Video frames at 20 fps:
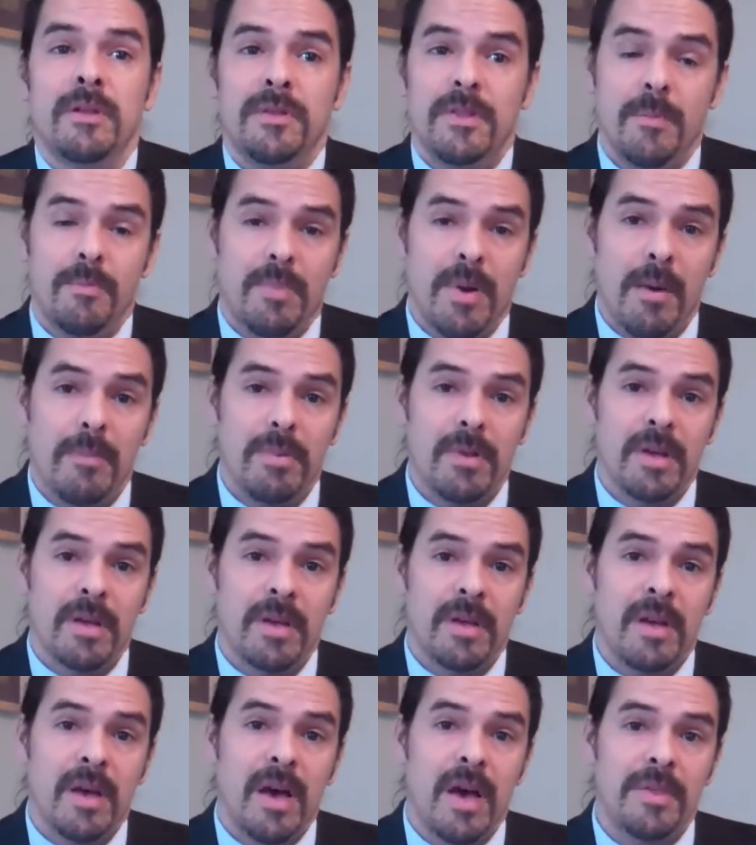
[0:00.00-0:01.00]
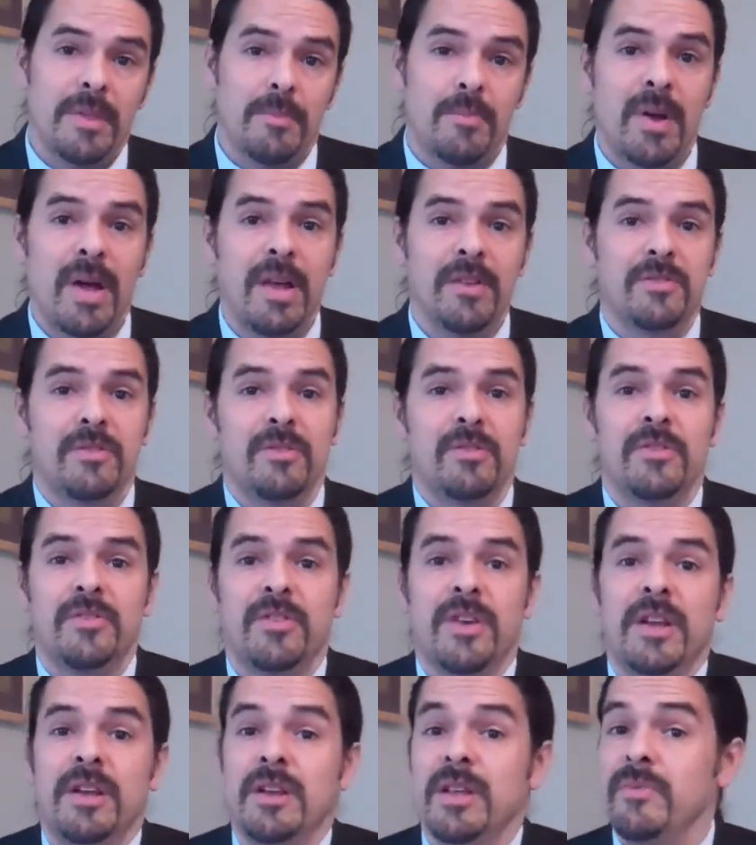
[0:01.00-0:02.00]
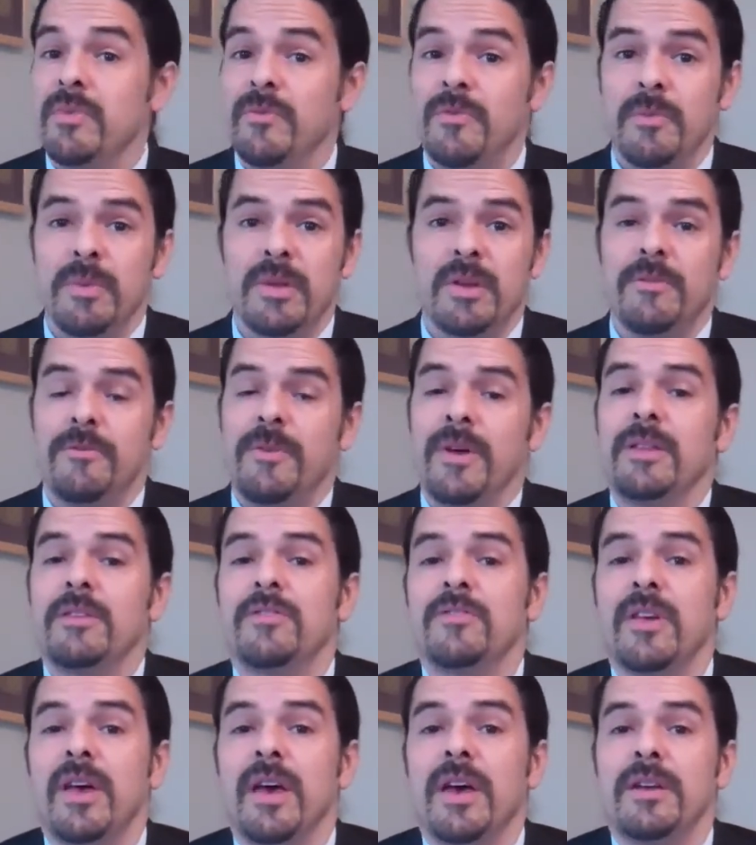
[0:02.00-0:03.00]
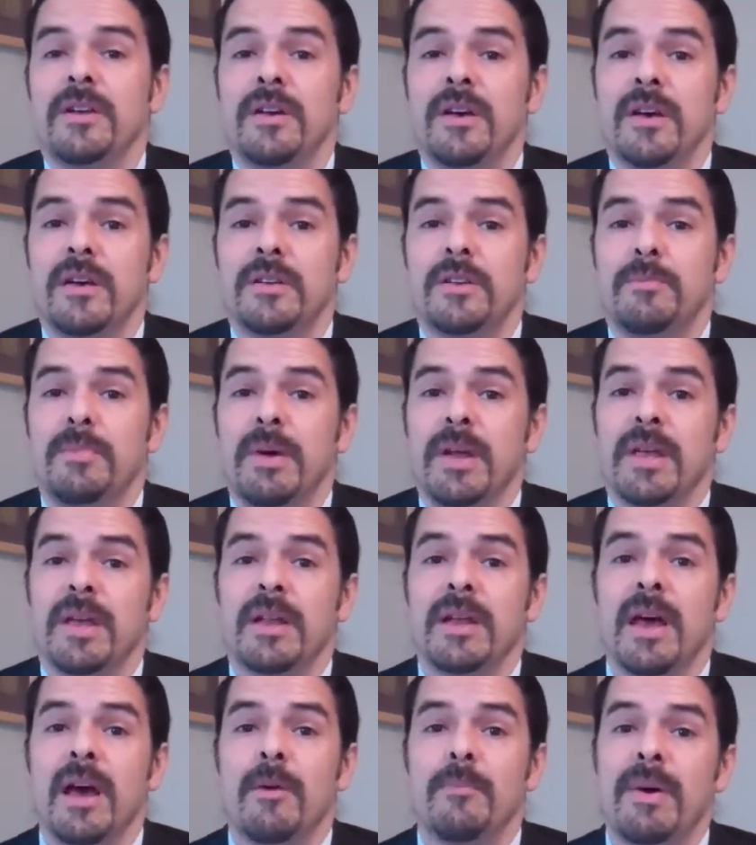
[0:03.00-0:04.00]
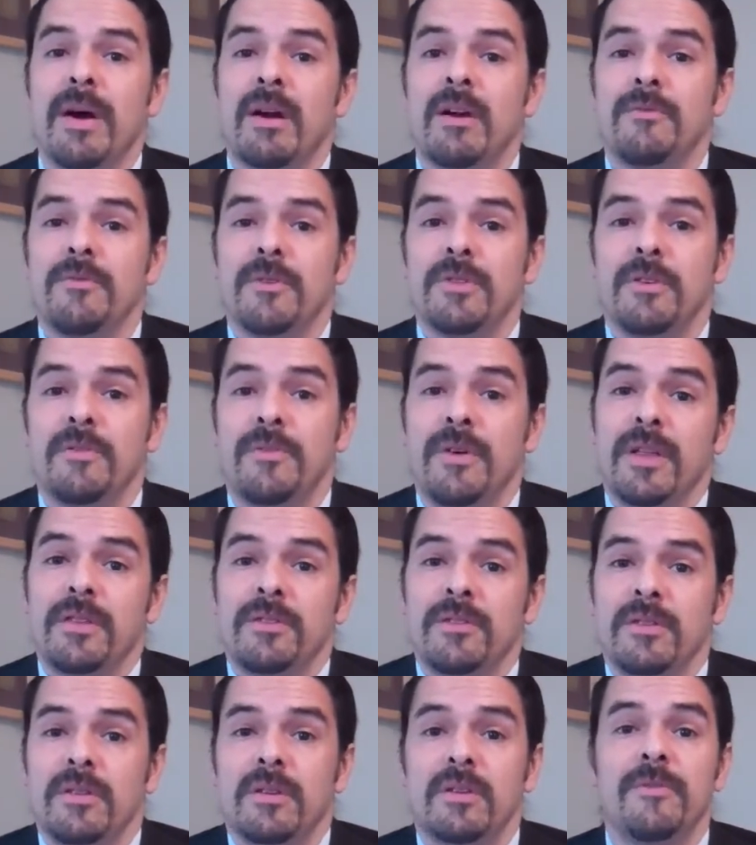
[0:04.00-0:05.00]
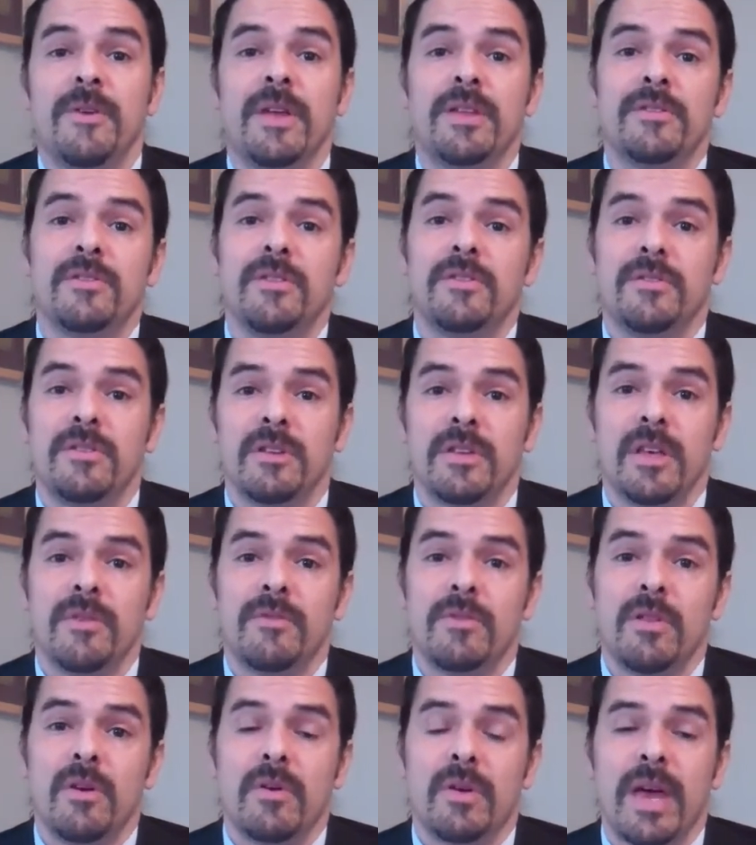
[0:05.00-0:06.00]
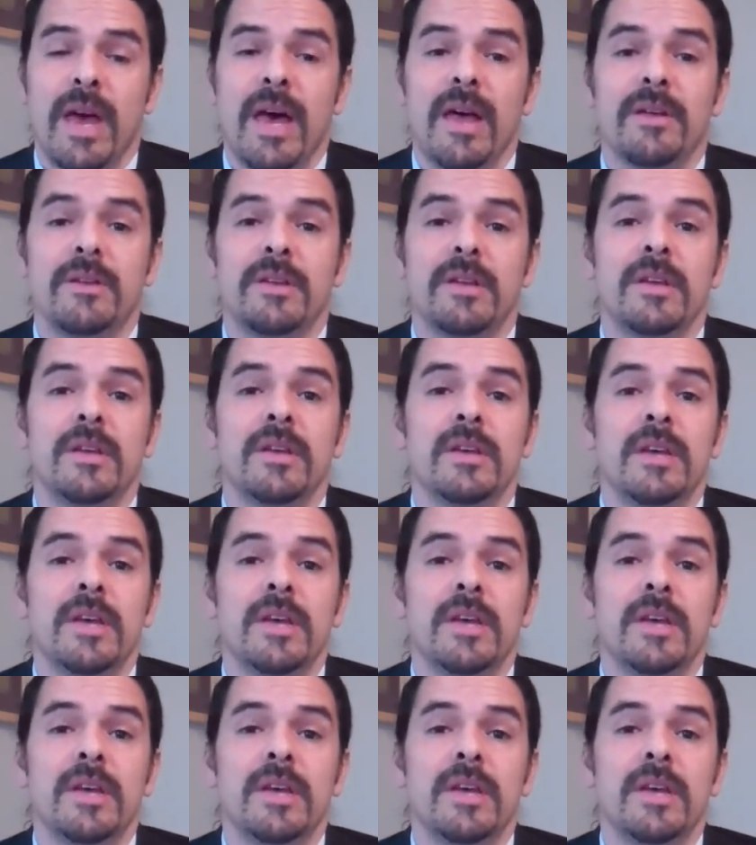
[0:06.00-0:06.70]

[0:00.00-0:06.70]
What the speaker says: the public on the prosecutor side, and even from the defense side, depending on how powerful the defense is in a given locality.